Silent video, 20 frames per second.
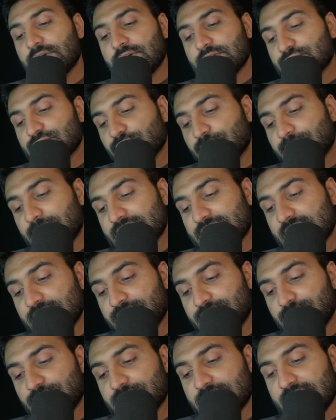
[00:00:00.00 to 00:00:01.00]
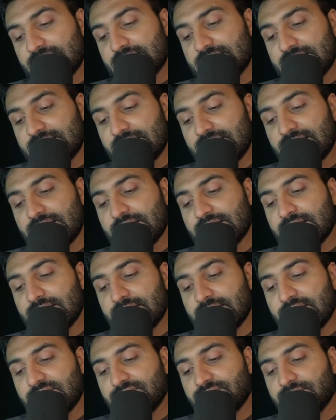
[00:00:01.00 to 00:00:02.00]
So but if you take null,
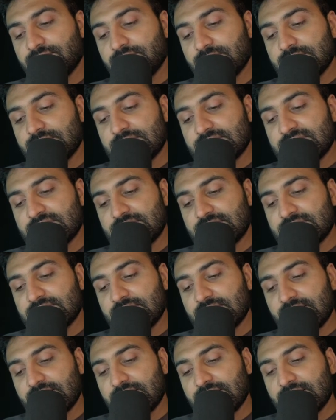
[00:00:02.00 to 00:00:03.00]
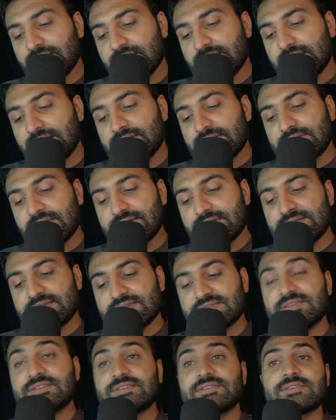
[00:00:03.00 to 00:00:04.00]
if this is null, then
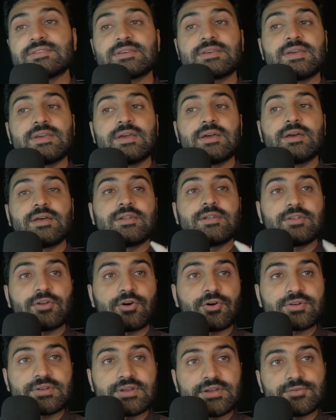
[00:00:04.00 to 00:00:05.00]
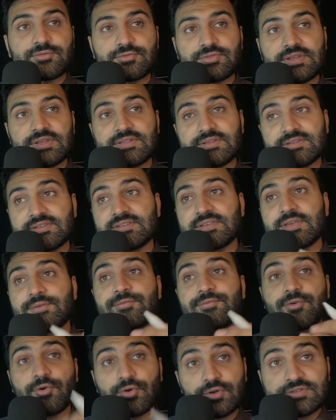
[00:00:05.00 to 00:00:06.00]
this is not a truthy, this is a
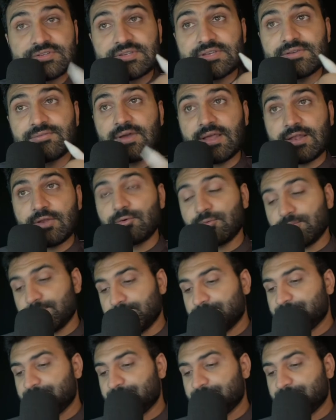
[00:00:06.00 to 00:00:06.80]
falsy value.